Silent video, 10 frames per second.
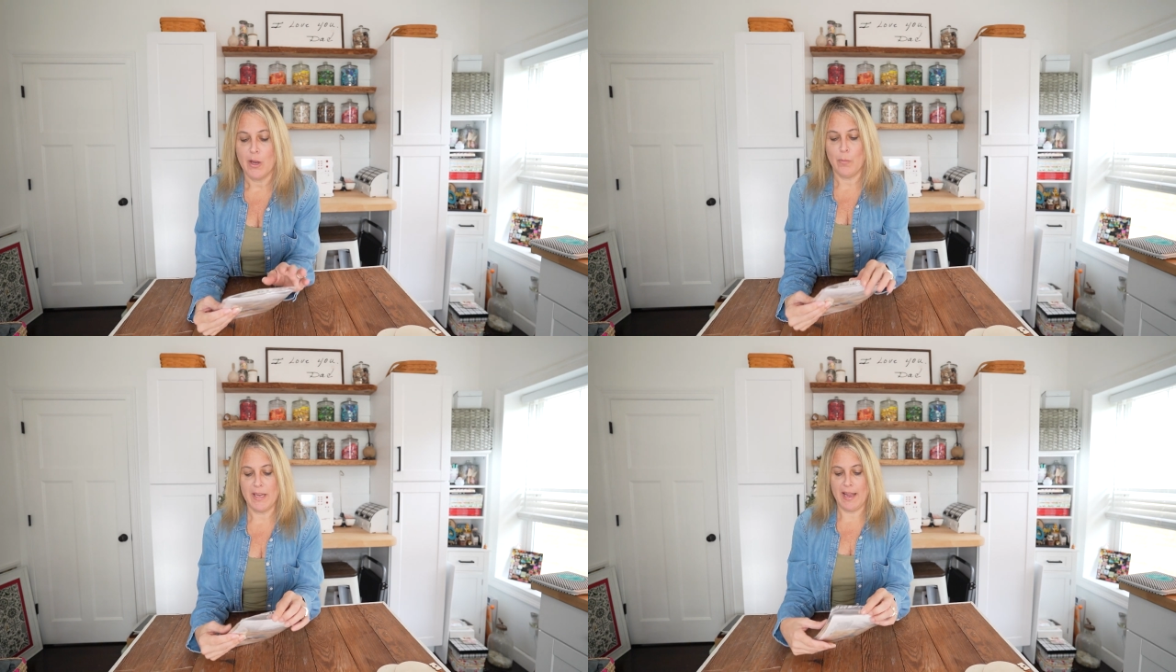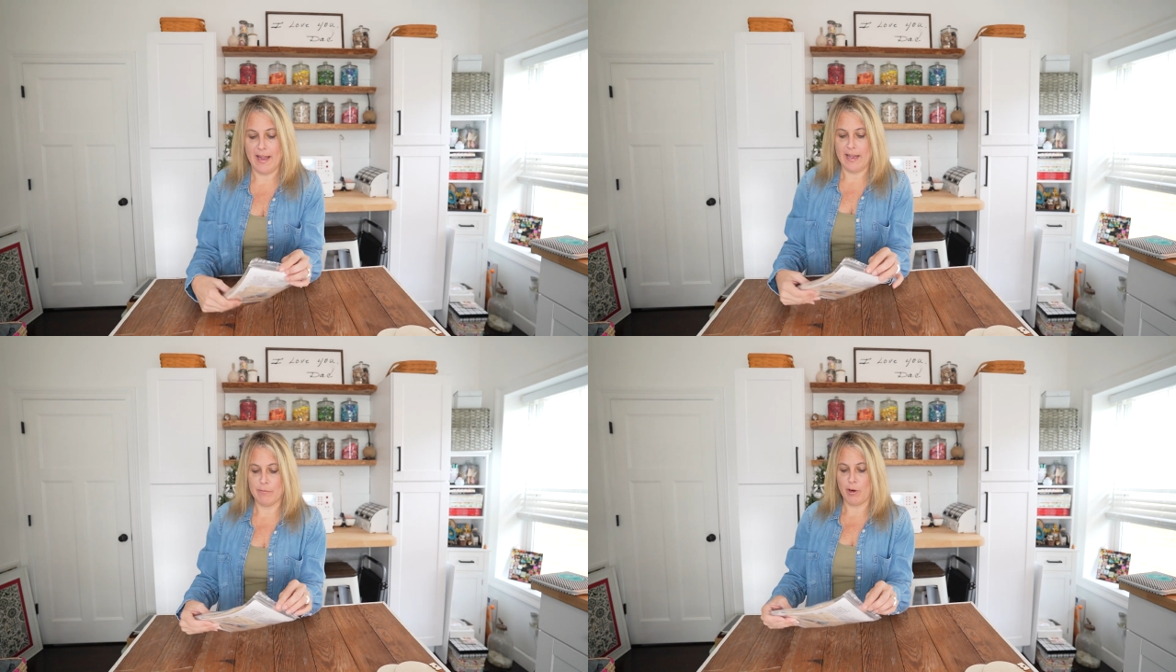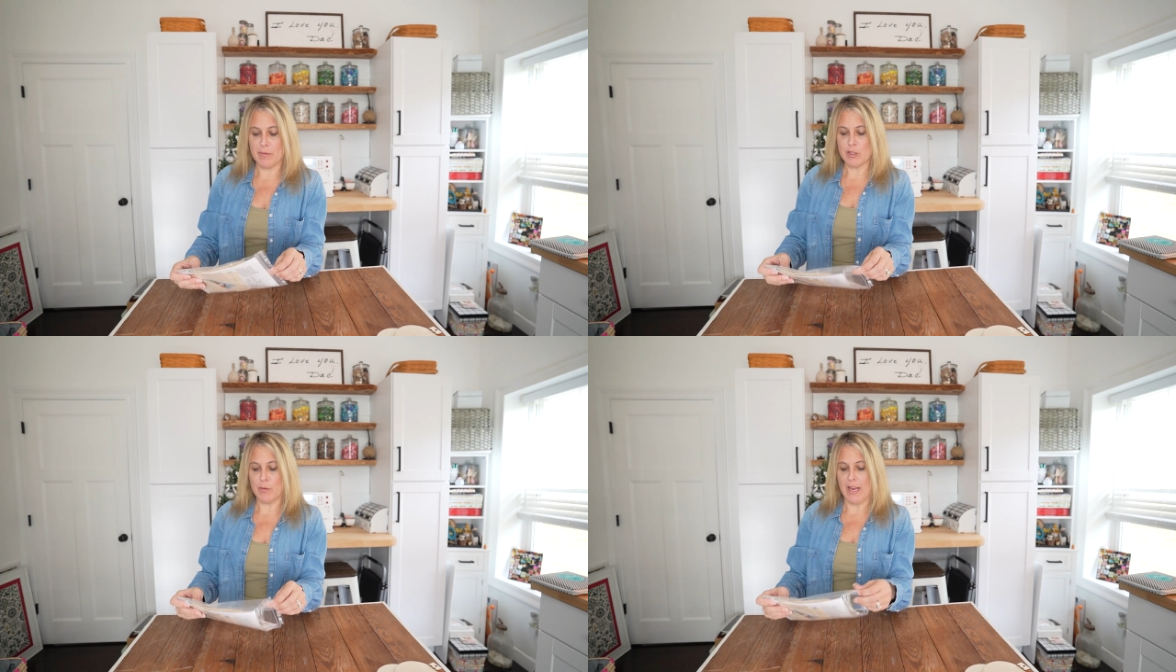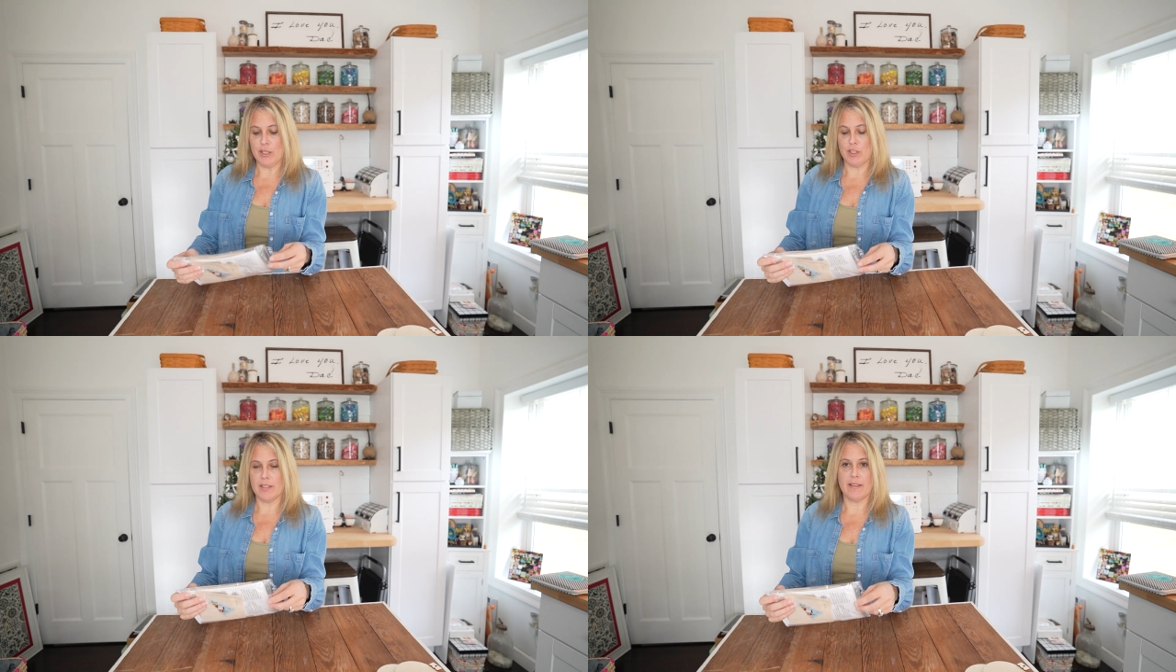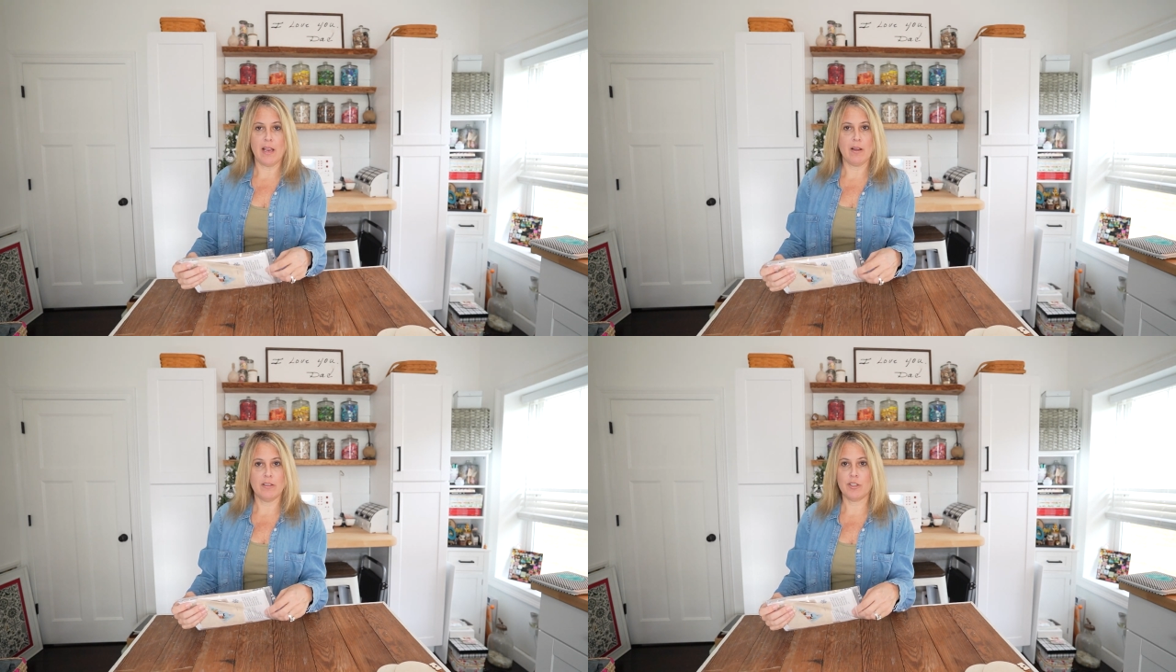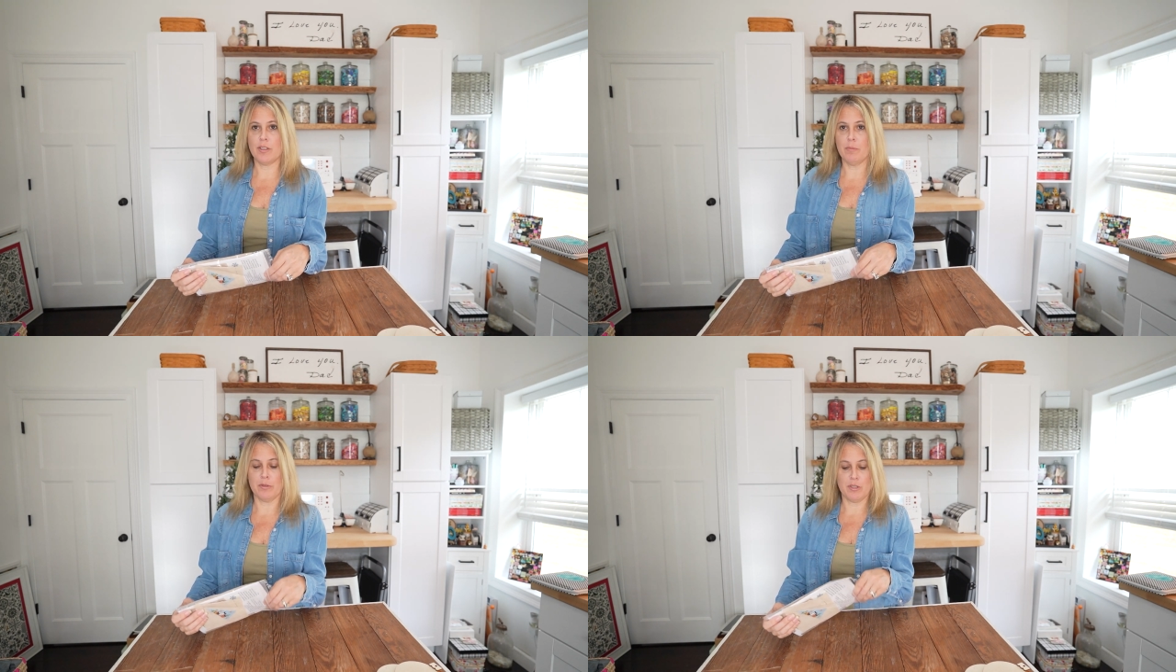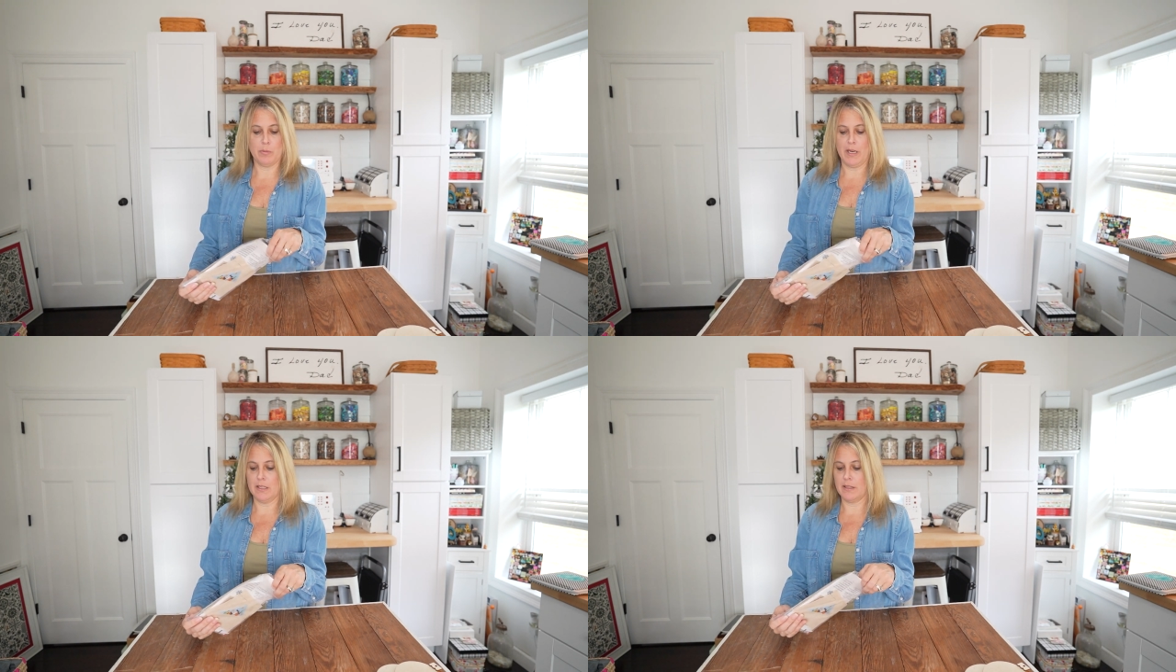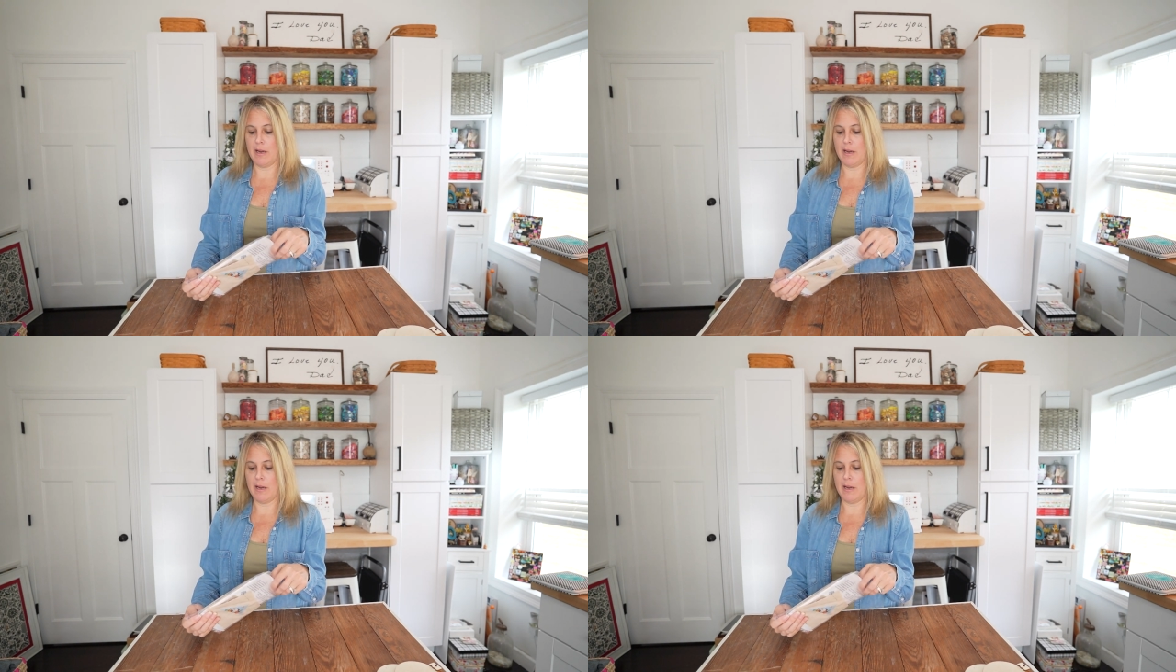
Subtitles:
we had Romy's Creations. They super sweet.